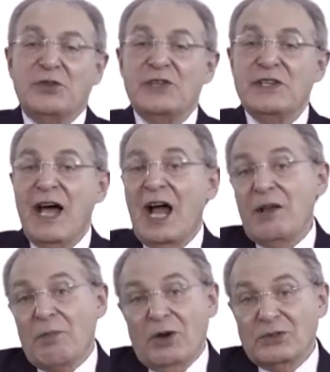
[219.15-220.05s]

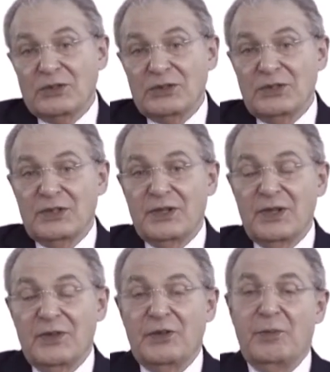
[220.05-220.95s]
9 months,
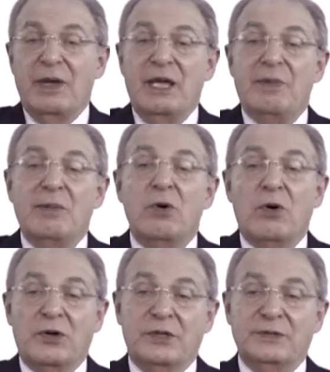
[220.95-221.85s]
the baby
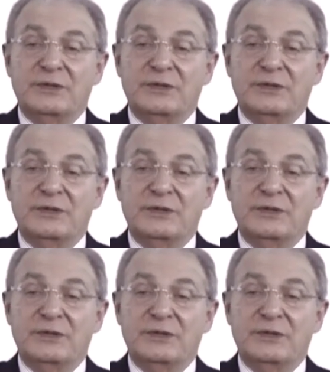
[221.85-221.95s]
born.